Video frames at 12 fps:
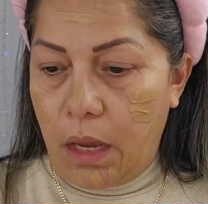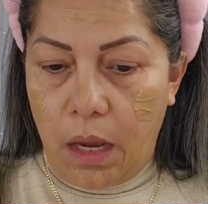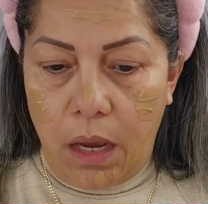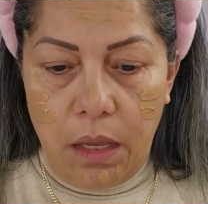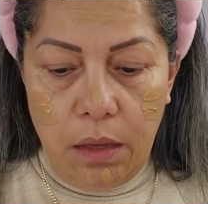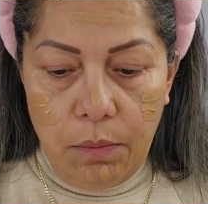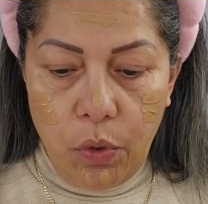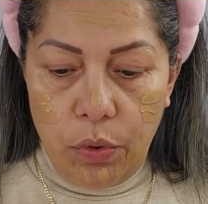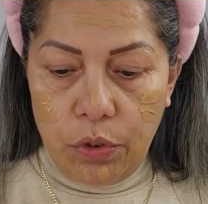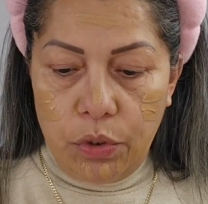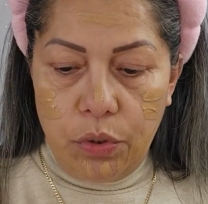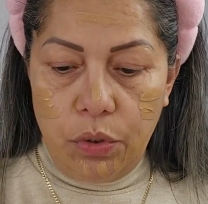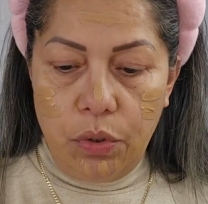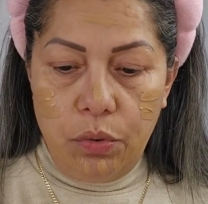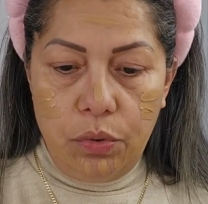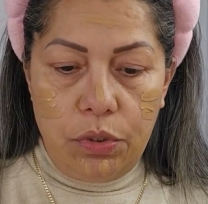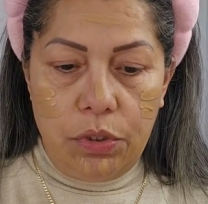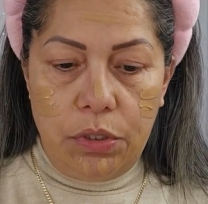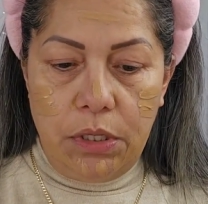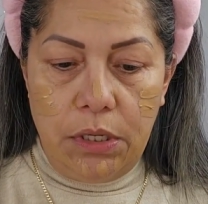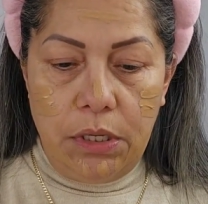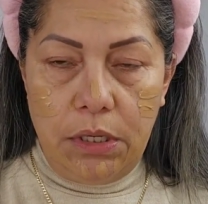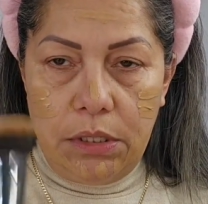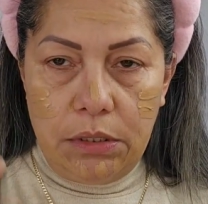I am going to use
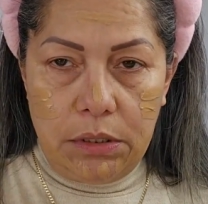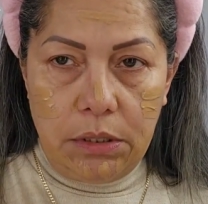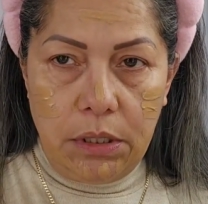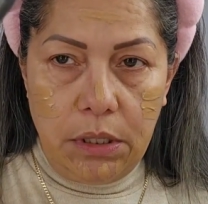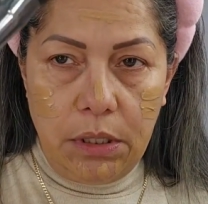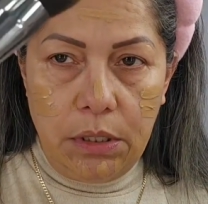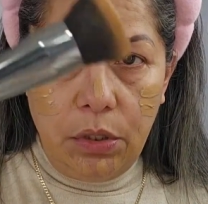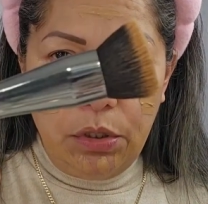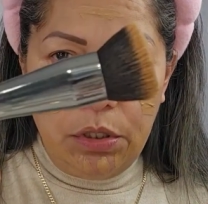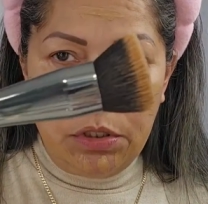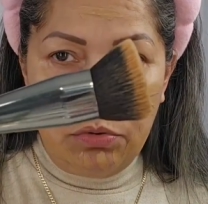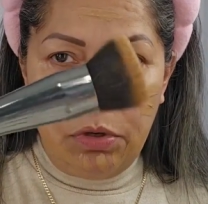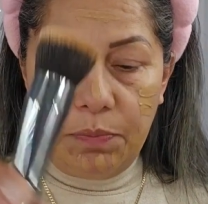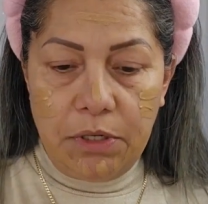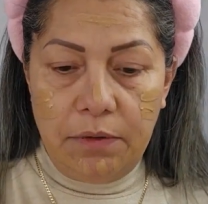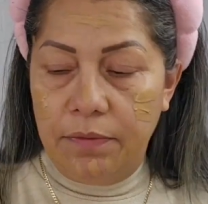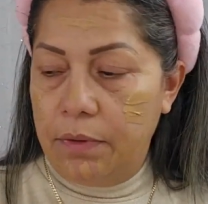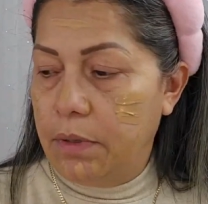this non-descriptive